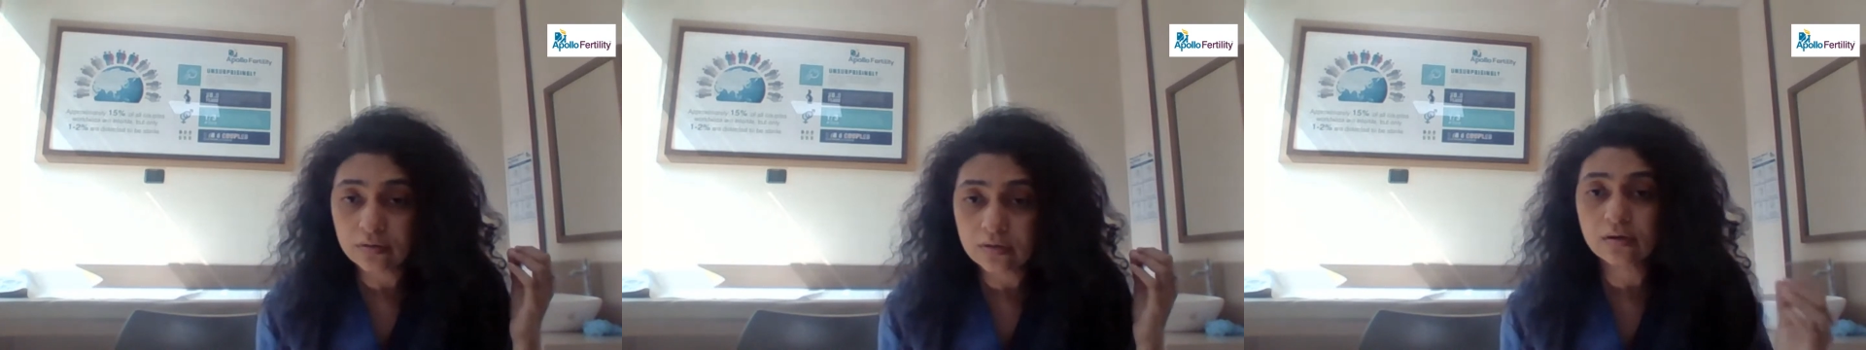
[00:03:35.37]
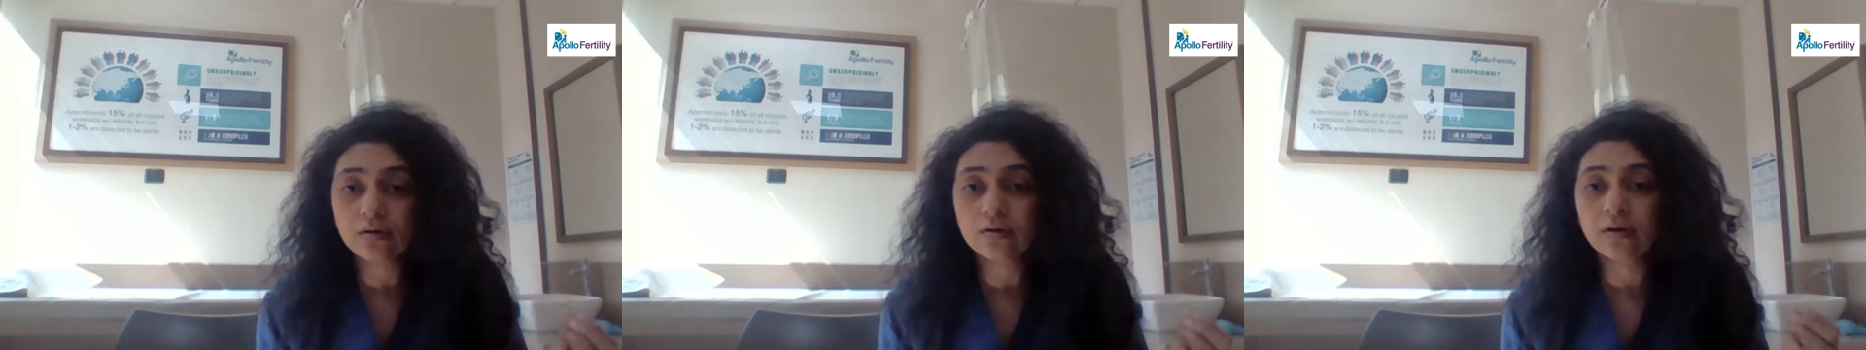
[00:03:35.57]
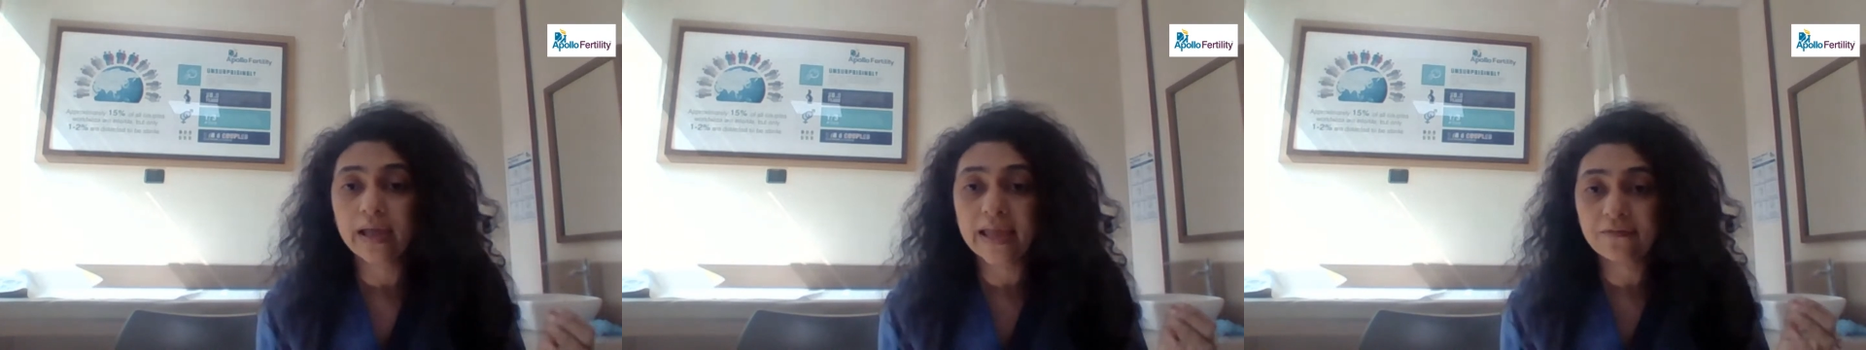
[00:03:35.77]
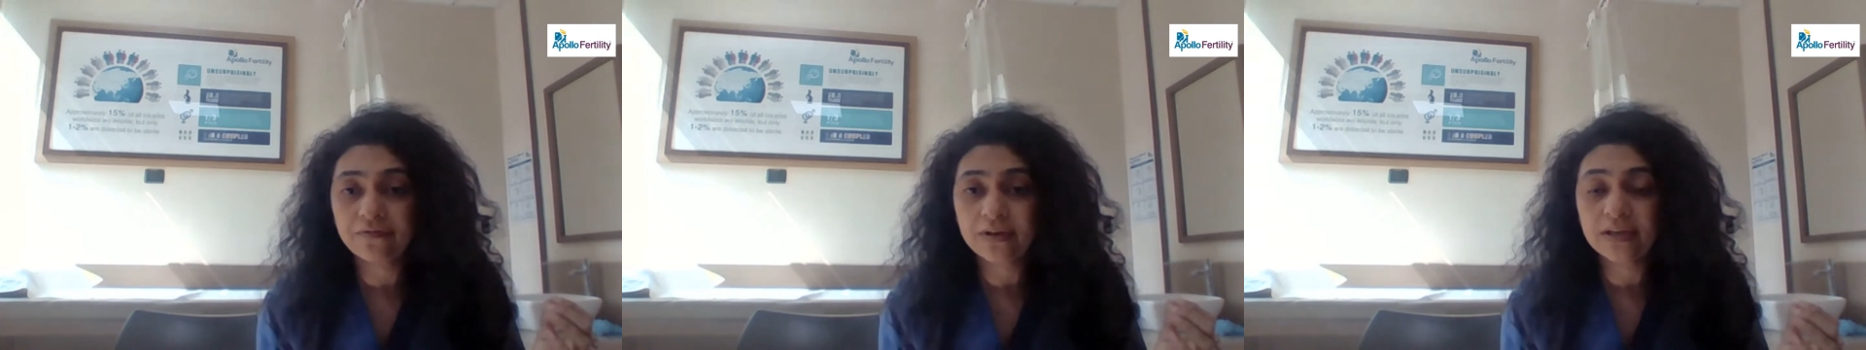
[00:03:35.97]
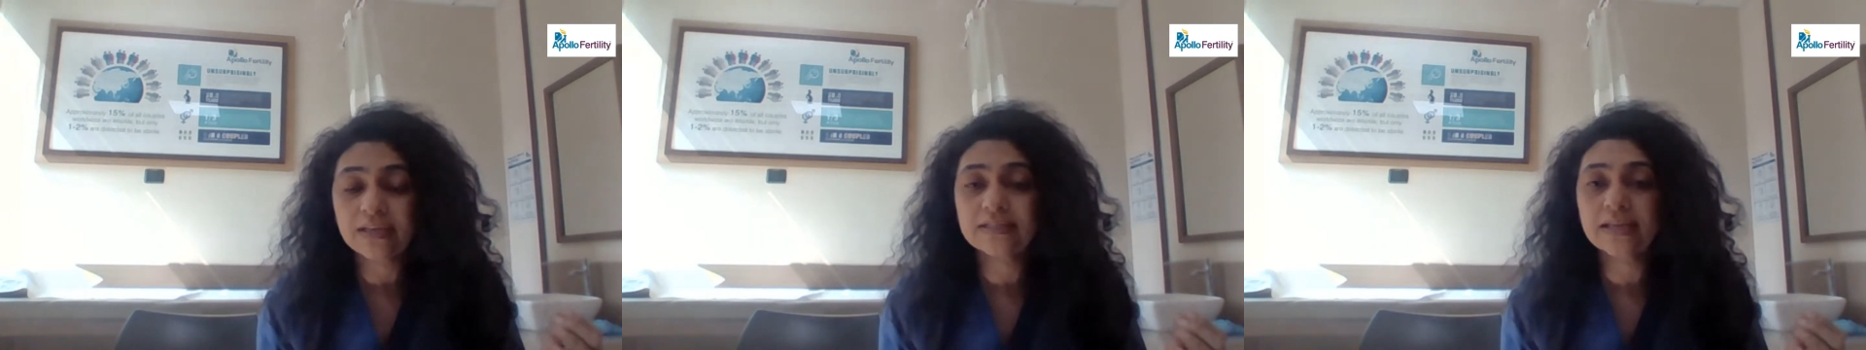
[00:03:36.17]
the egg
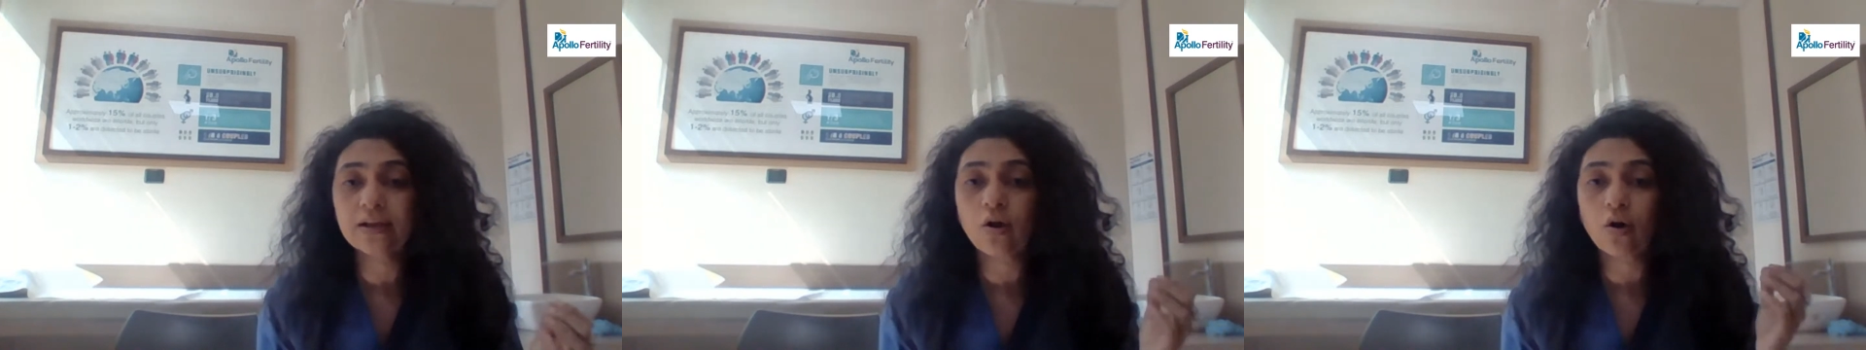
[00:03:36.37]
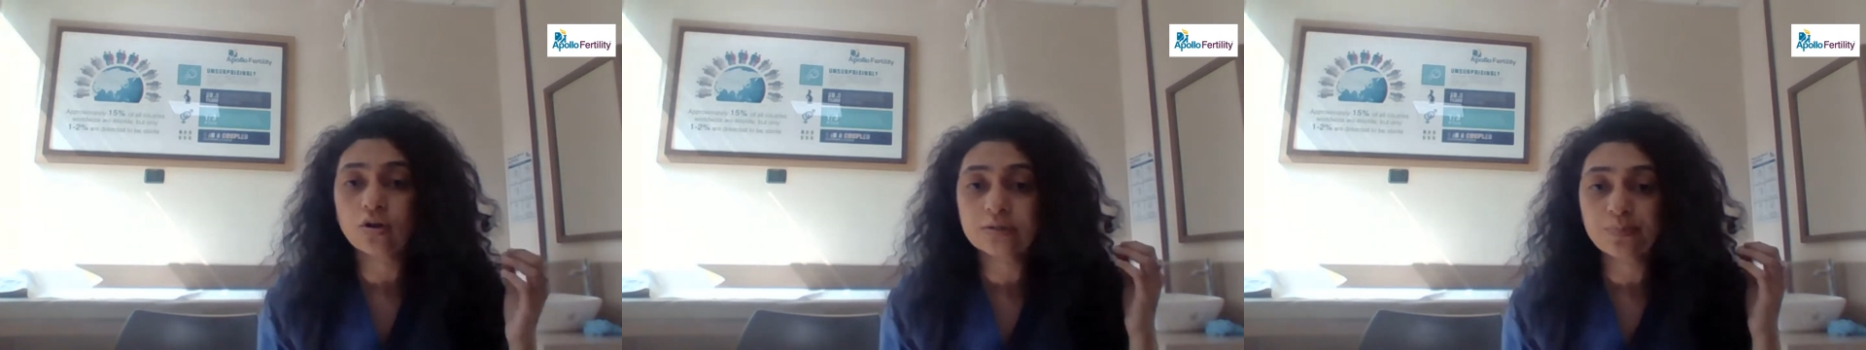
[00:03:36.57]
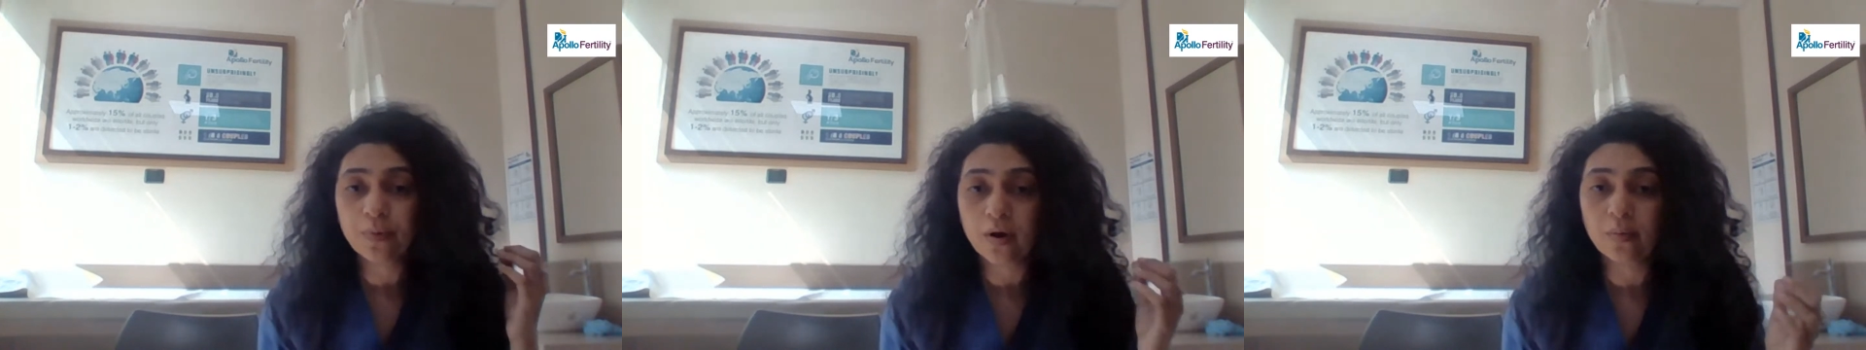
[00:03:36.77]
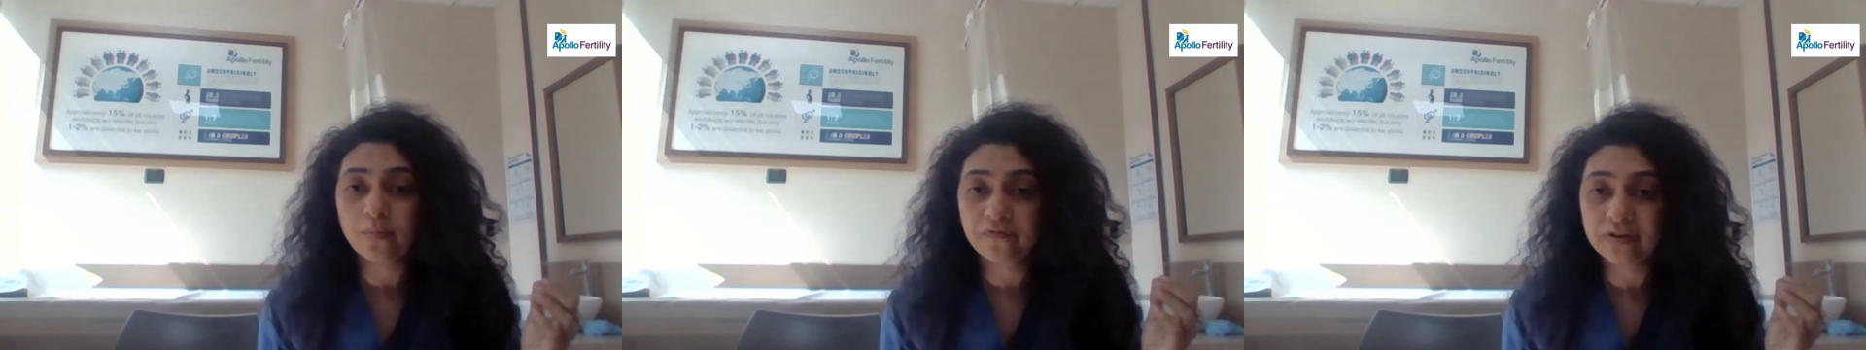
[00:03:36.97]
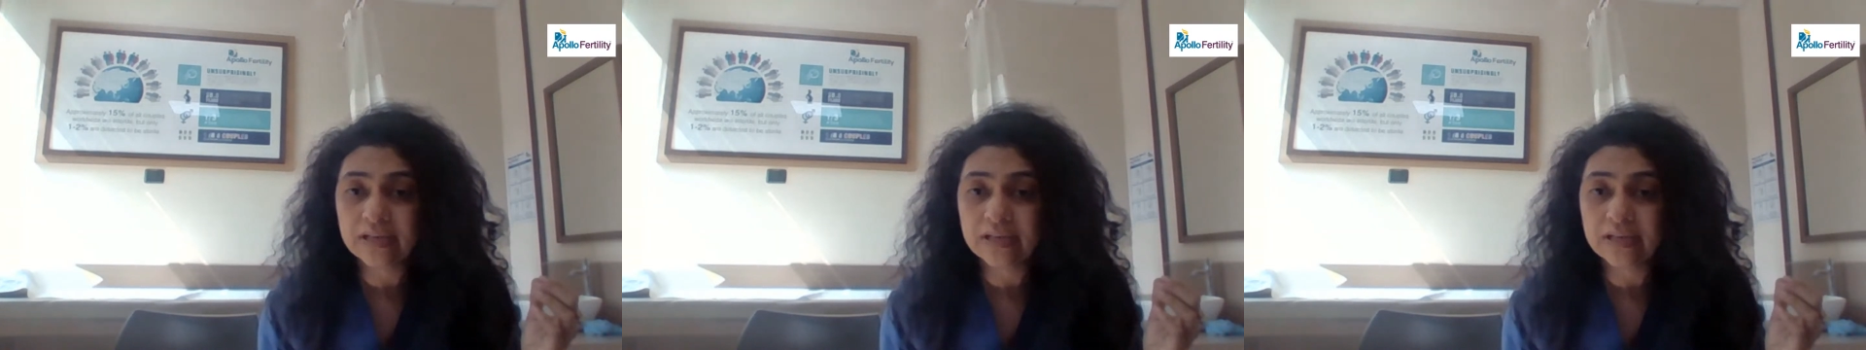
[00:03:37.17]
freezing or sperm